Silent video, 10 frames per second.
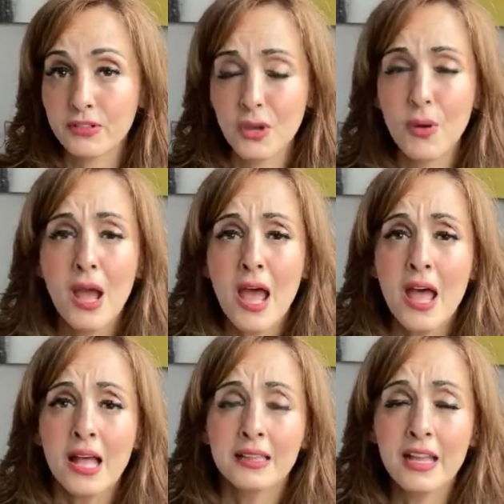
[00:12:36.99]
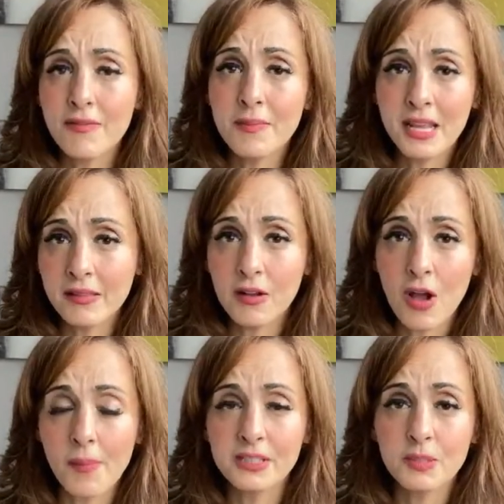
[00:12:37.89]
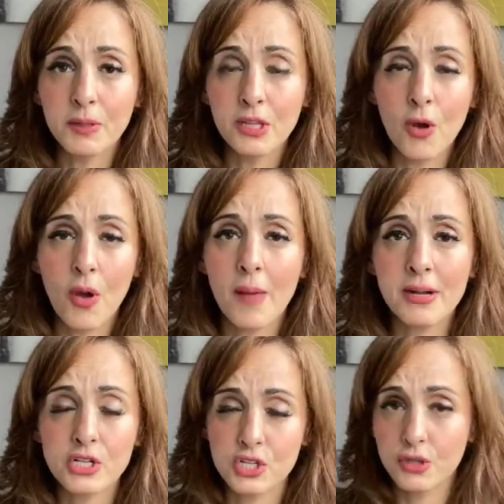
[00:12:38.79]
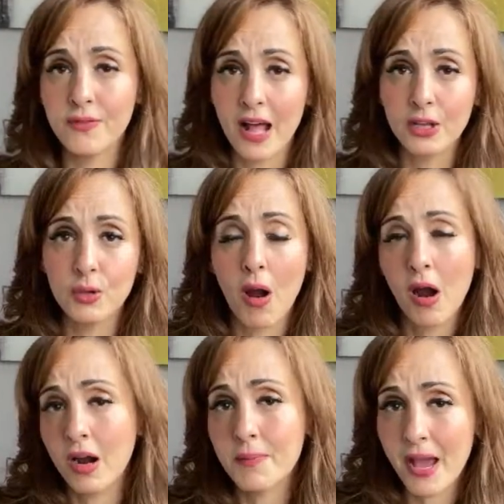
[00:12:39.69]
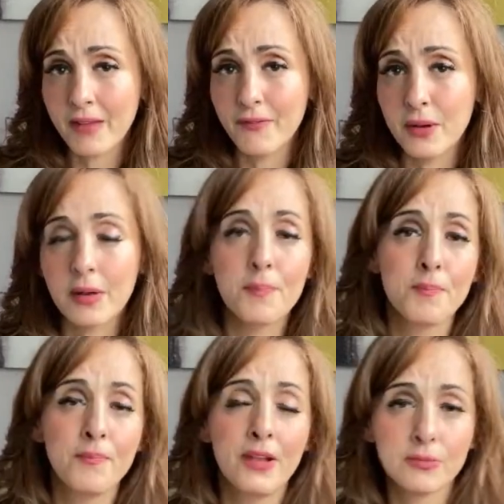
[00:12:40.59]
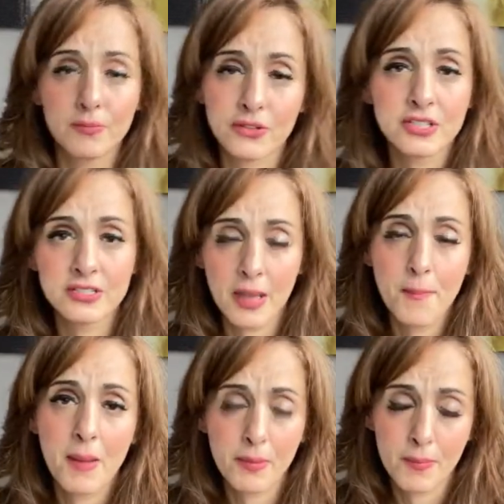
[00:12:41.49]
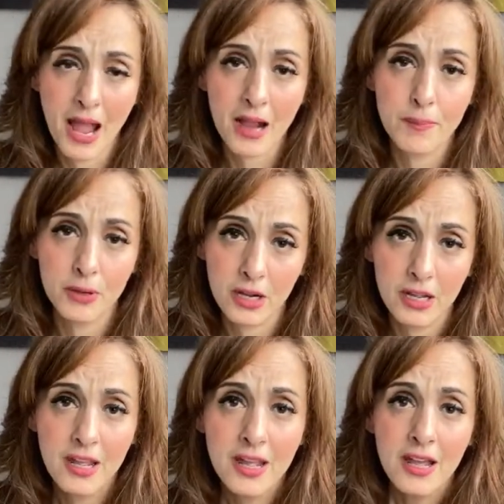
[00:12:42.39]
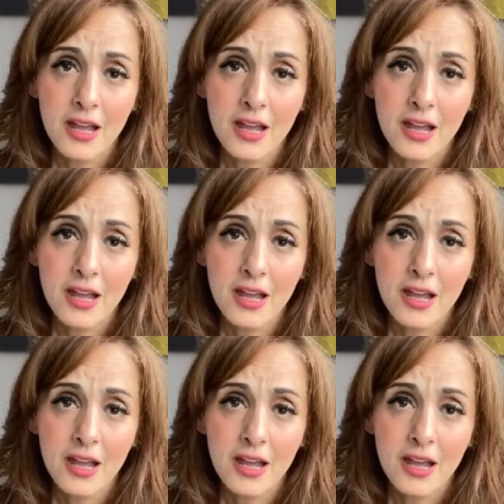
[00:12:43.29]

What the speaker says: So leave me in the comments below, how much do you value a hardback book versus a paperback book?